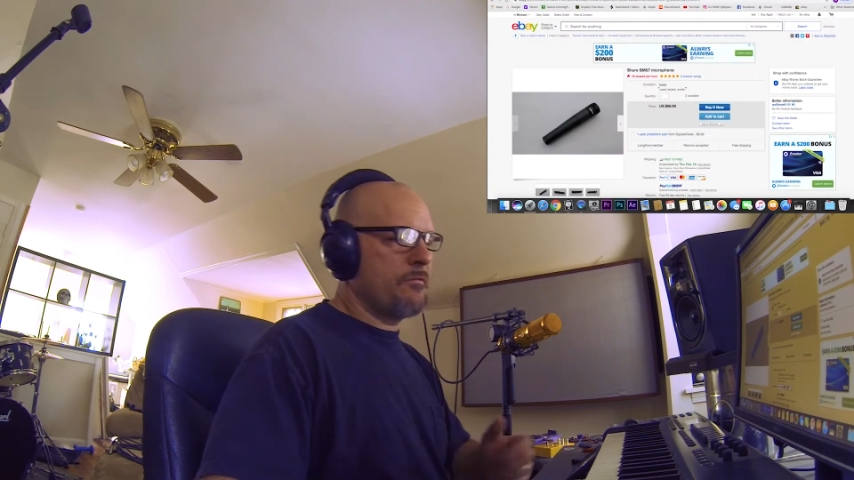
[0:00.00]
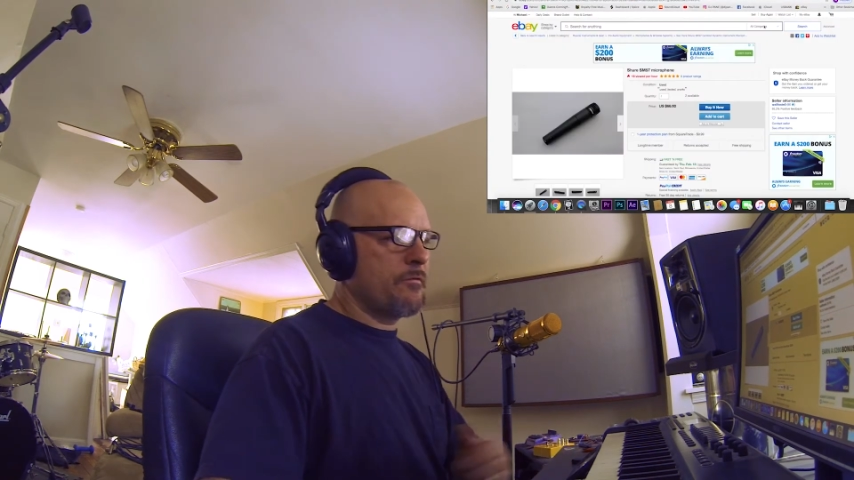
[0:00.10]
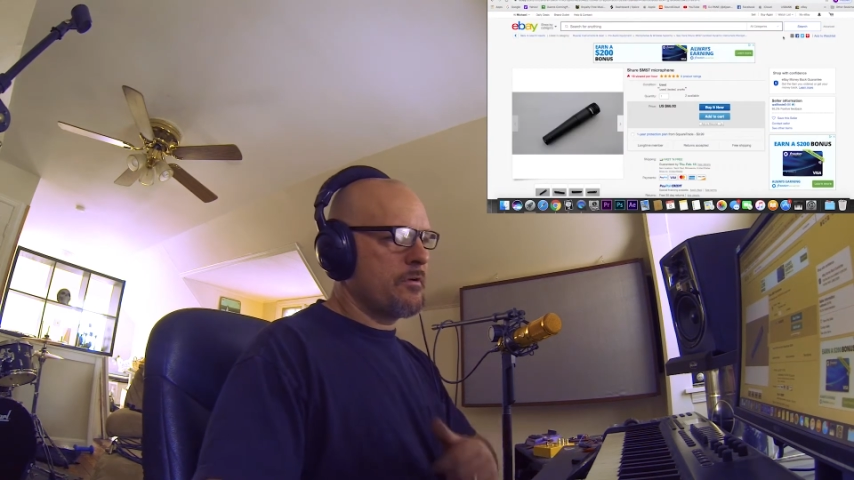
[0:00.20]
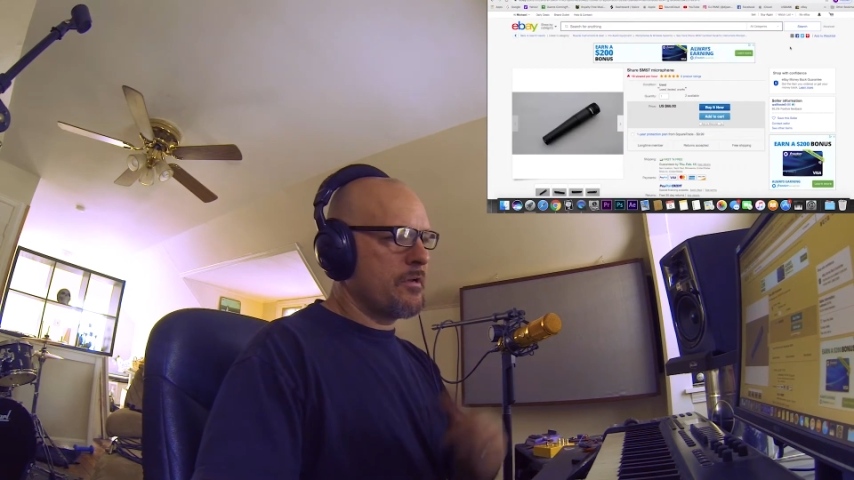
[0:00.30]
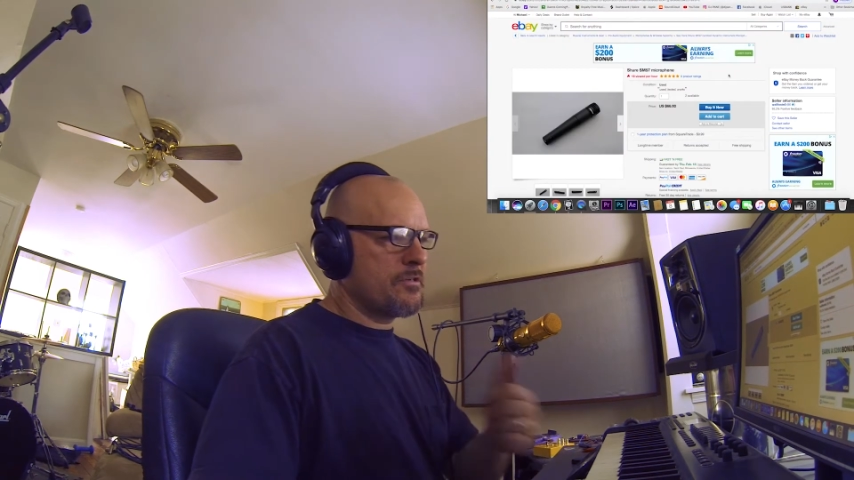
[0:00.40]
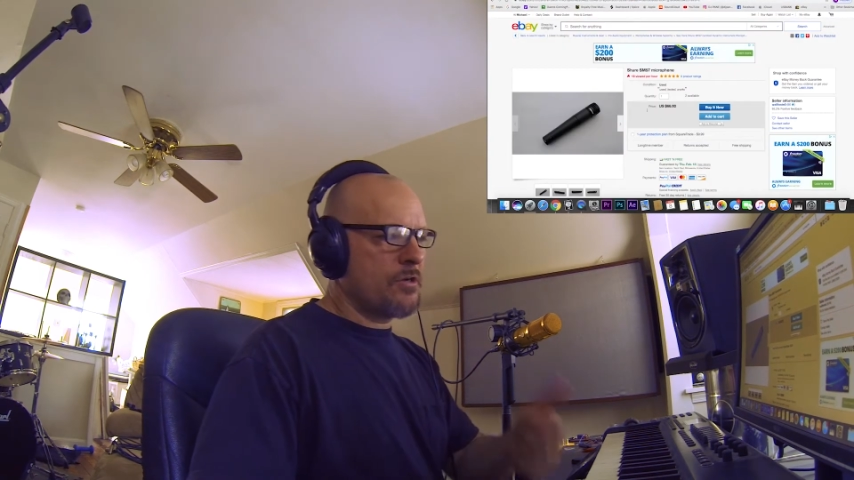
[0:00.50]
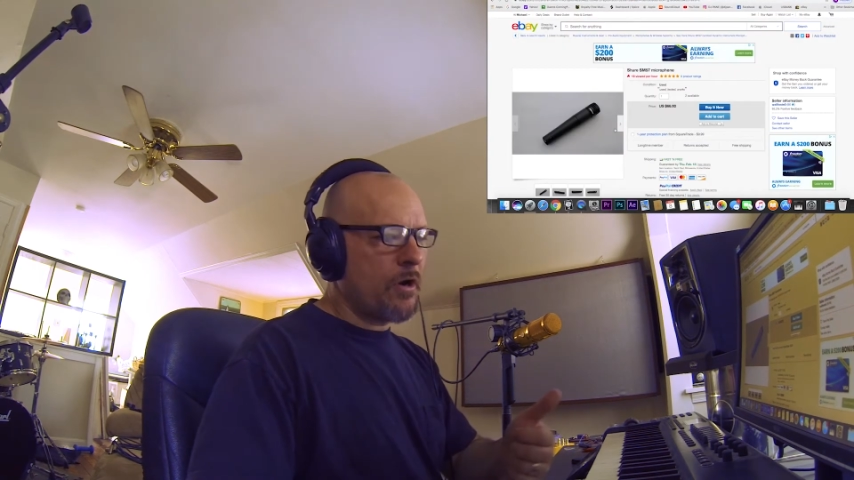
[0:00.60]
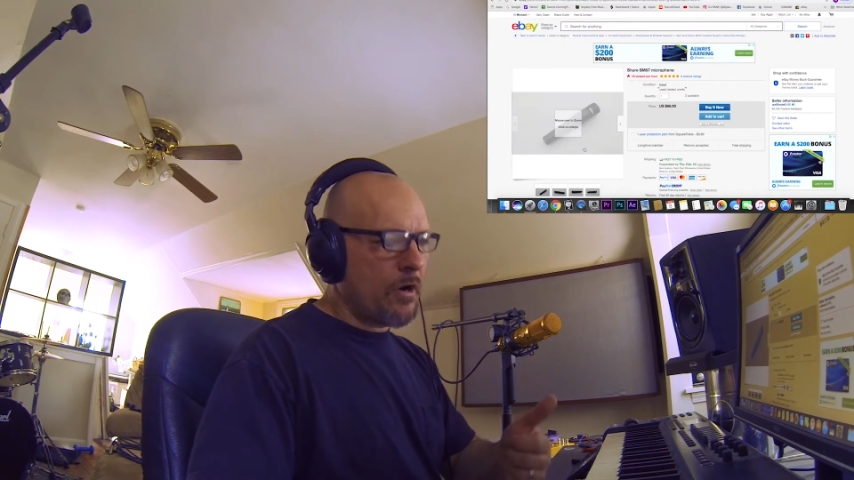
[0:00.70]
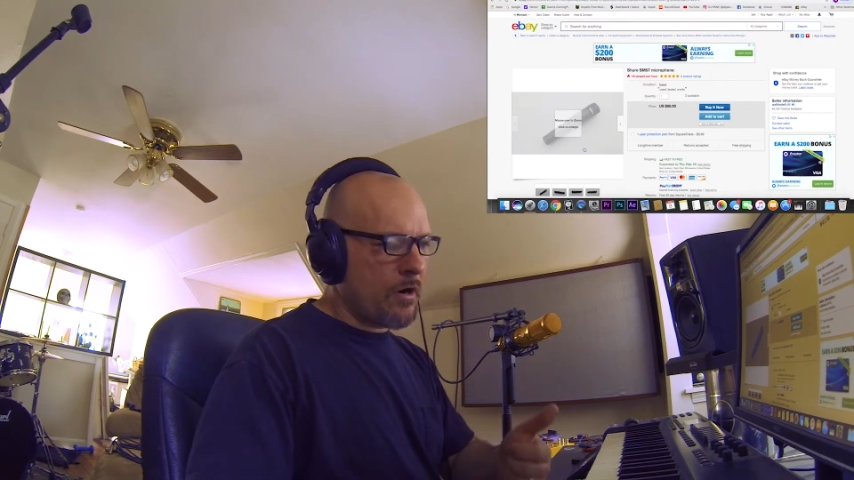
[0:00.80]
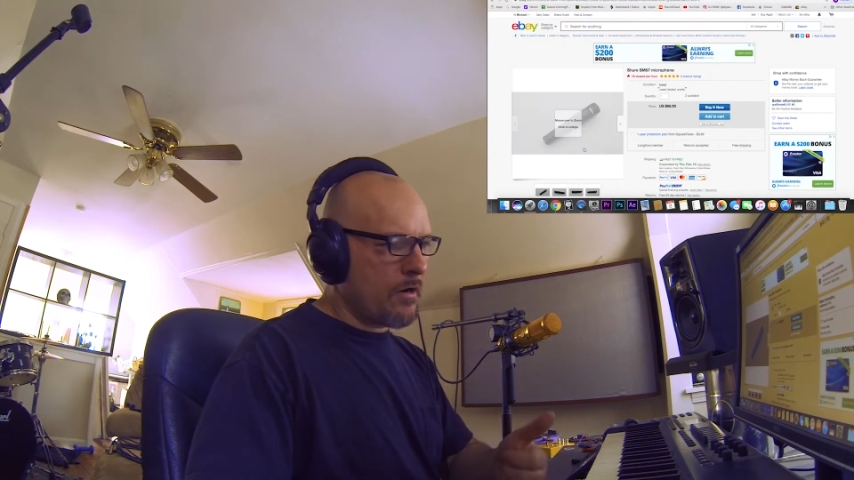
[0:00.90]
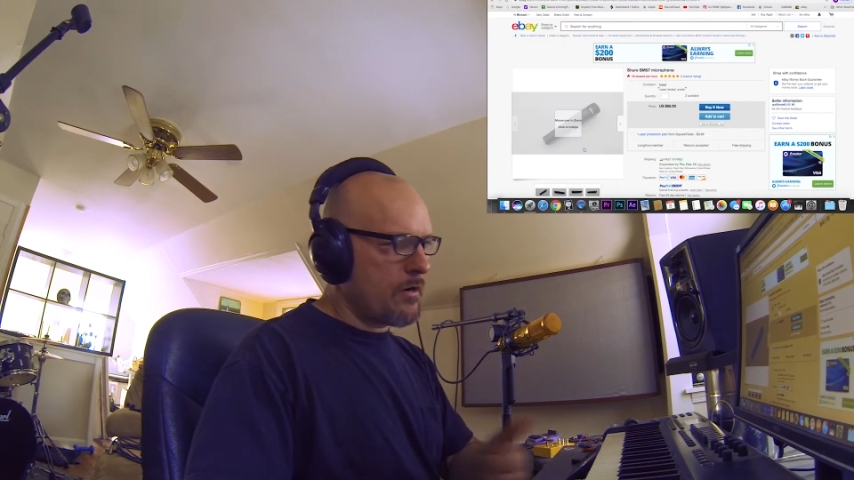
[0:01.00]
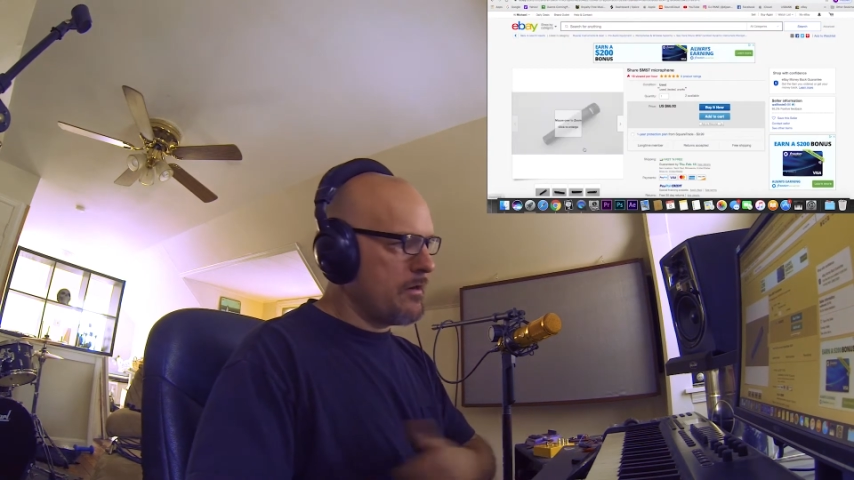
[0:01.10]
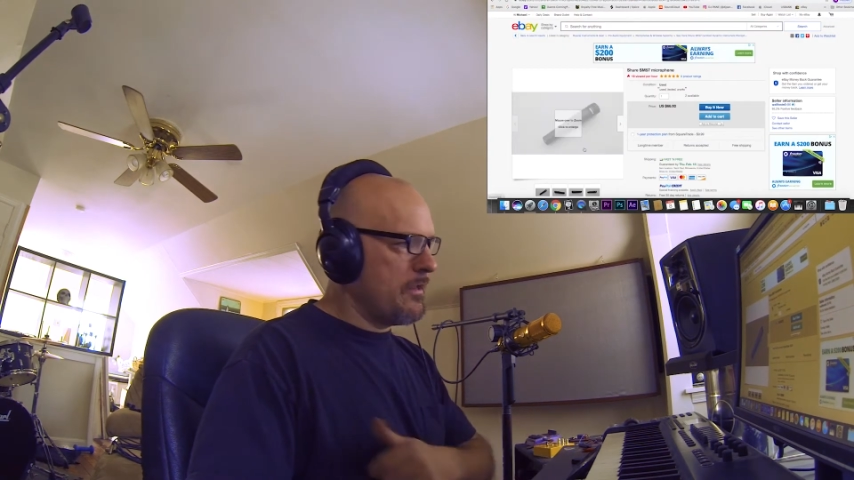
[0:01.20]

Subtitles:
For guitar,